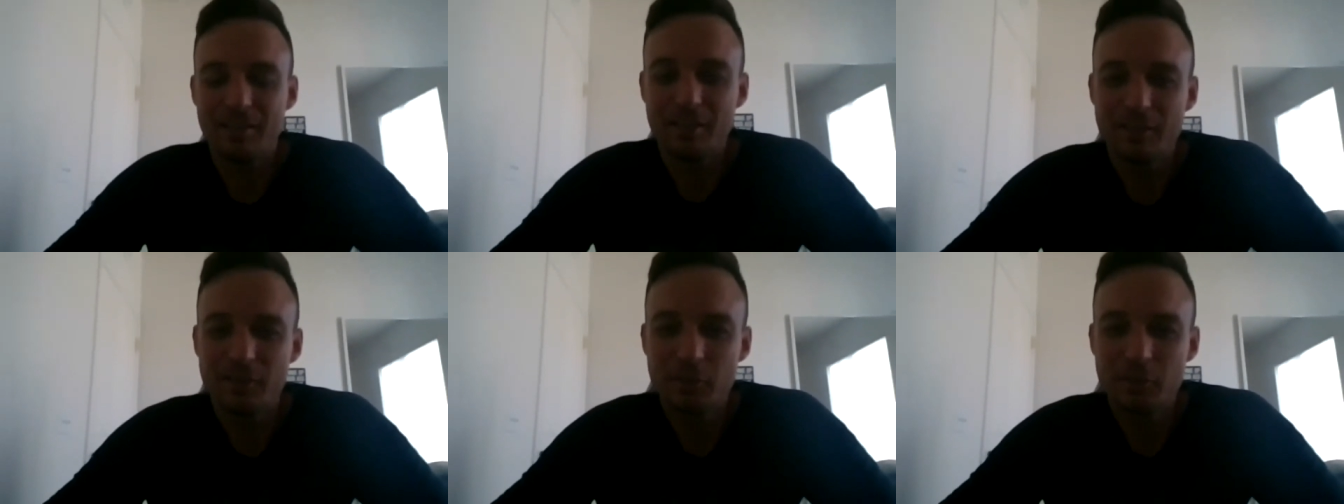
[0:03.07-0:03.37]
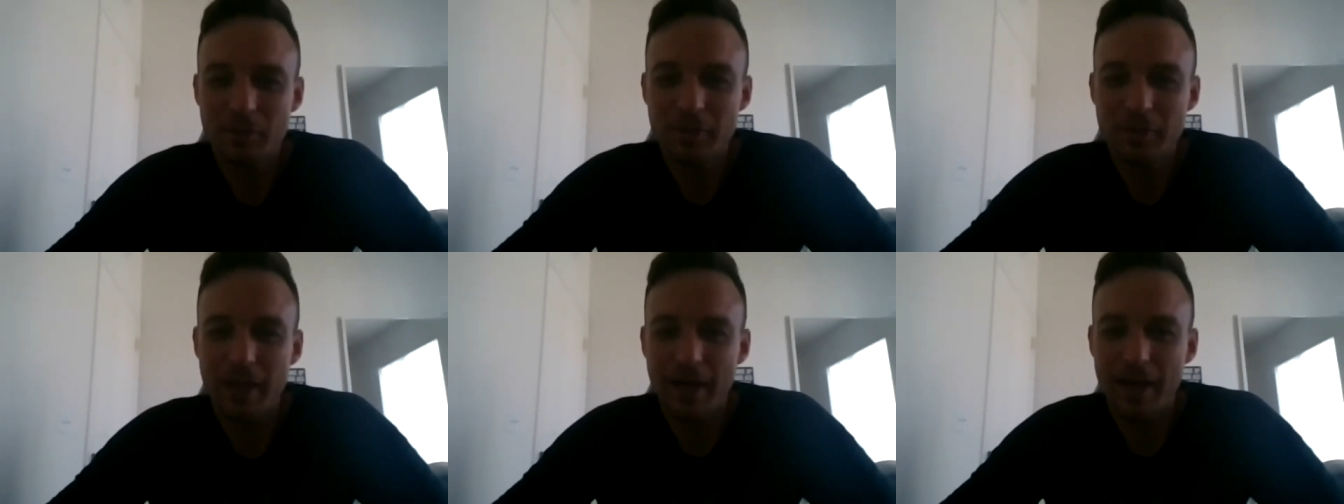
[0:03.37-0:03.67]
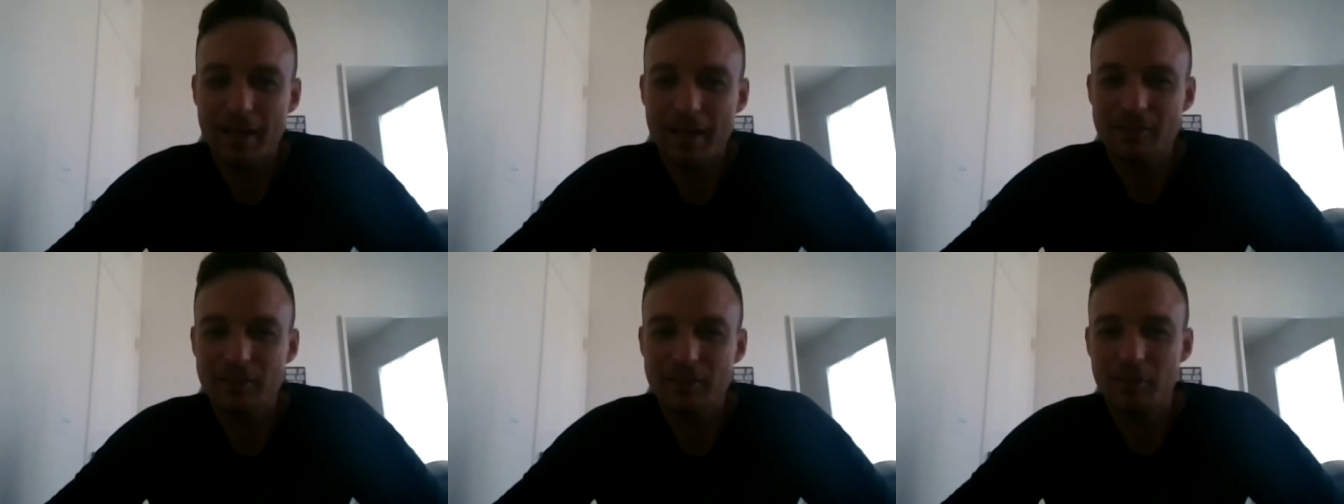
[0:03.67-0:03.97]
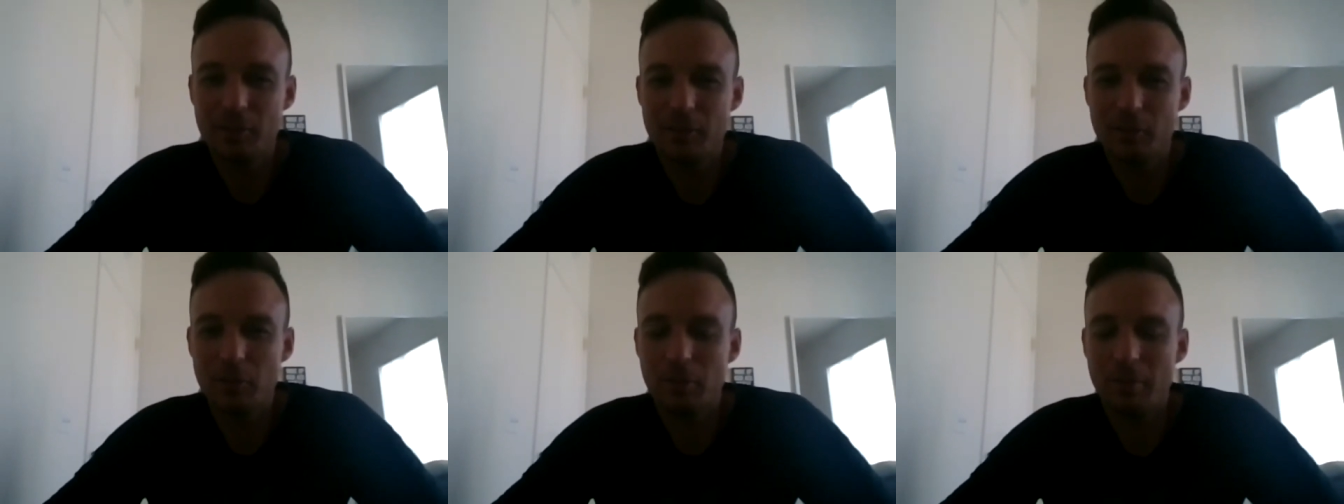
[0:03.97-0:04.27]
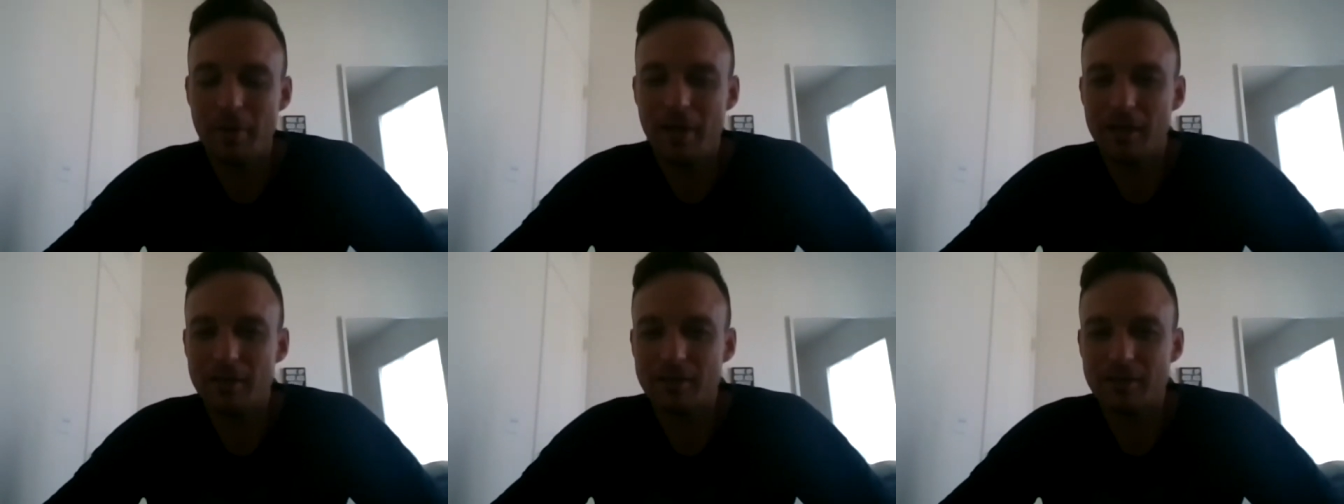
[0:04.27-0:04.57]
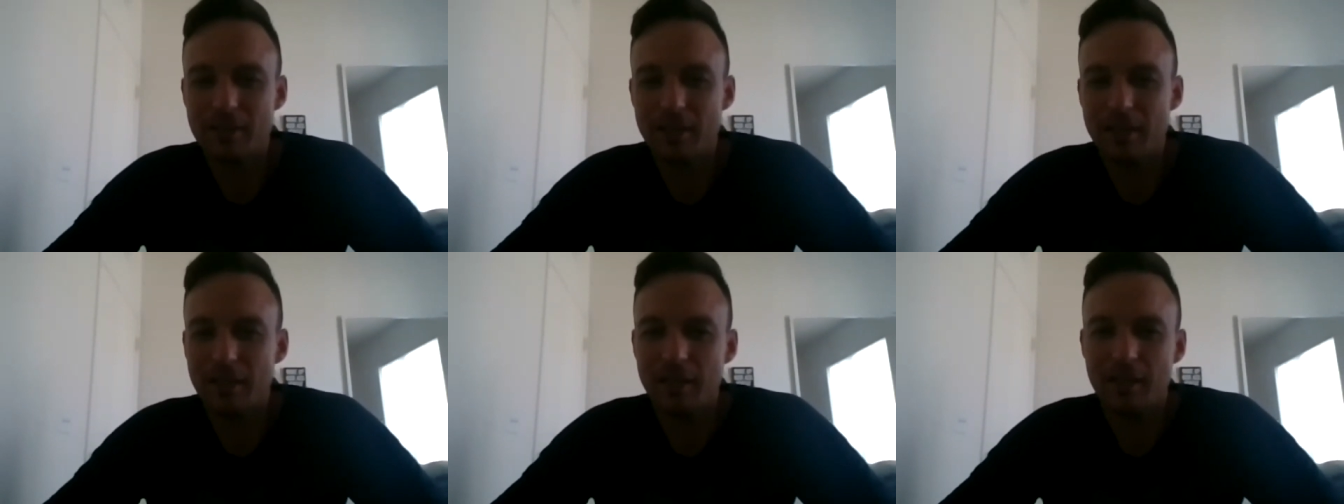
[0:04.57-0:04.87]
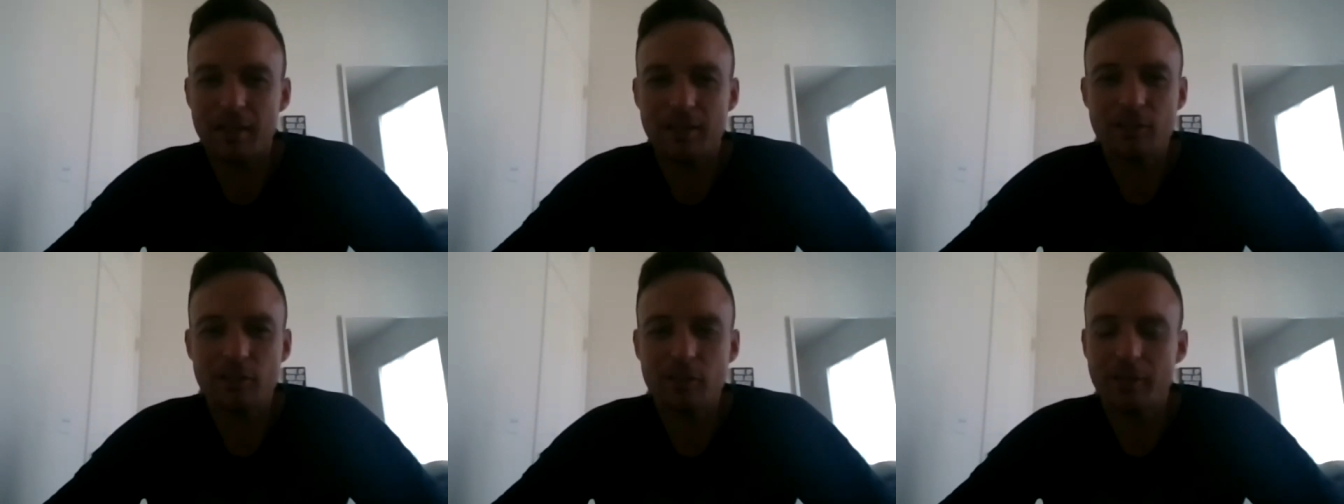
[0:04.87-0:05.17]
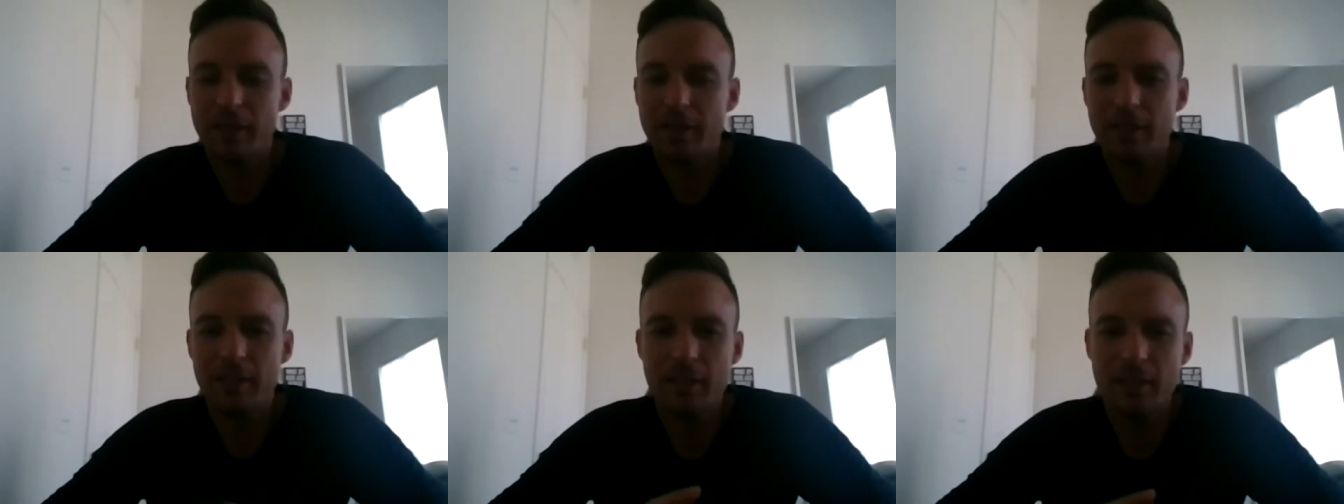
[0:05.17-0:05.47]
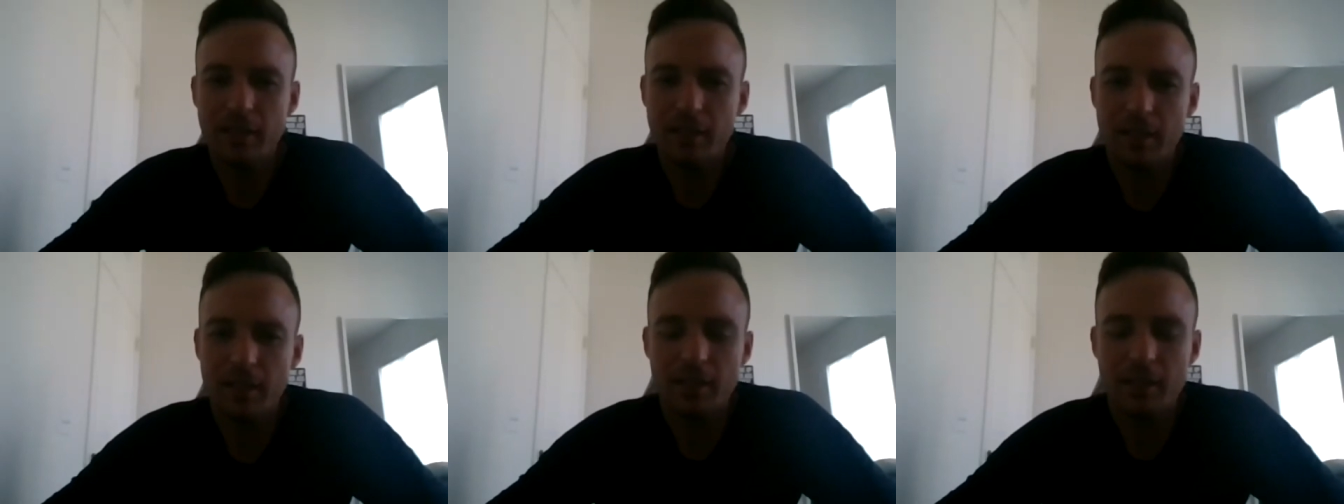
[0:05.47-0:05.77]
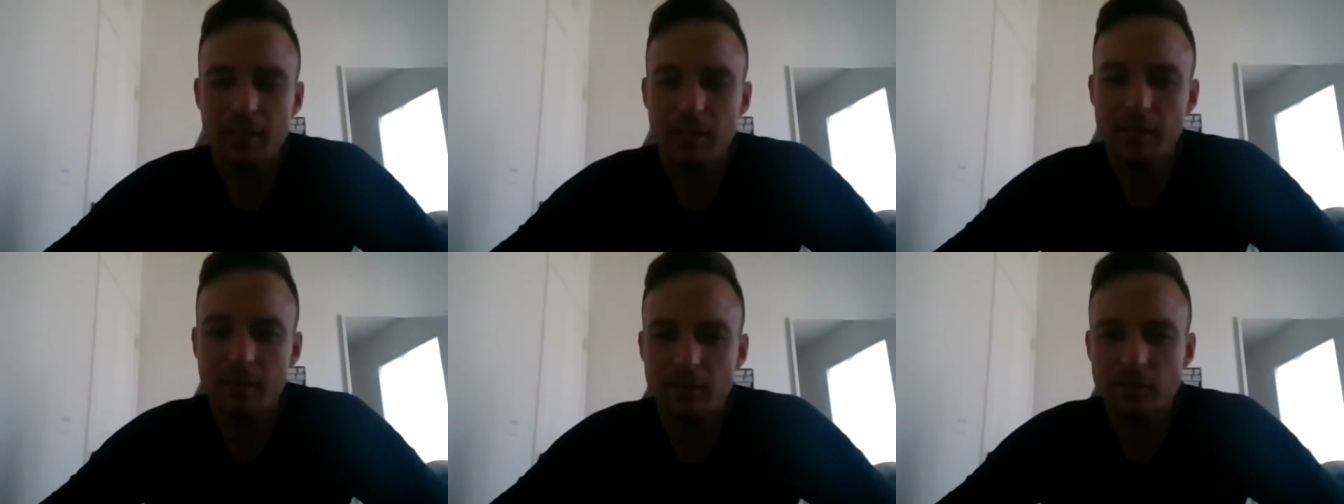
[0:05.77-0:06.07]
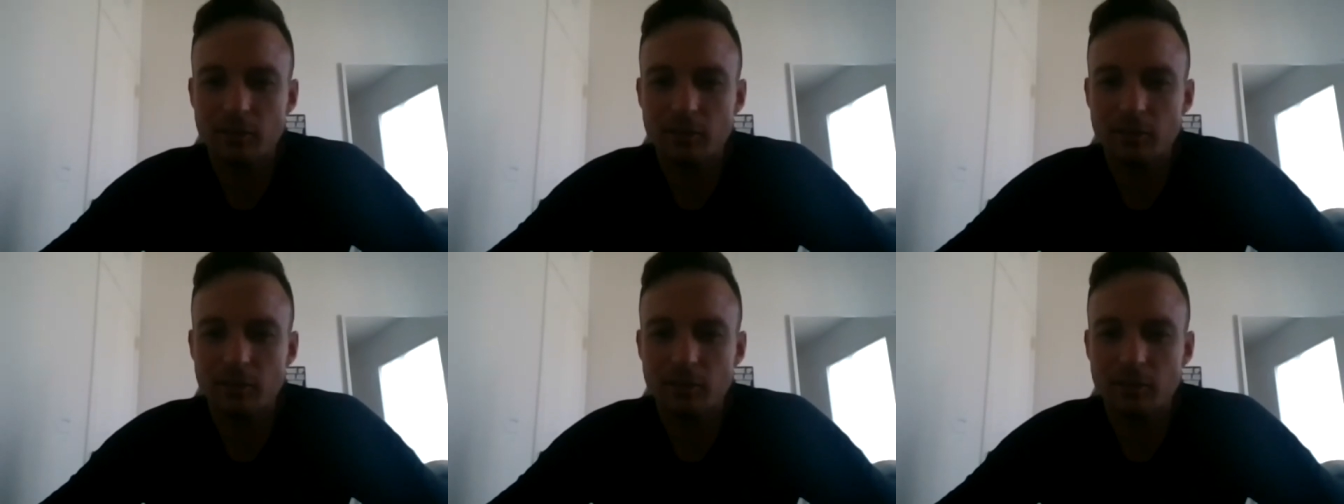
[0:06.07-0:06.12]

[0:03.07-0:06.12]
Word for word: Just wanted to ask you about, uh, is there any uh,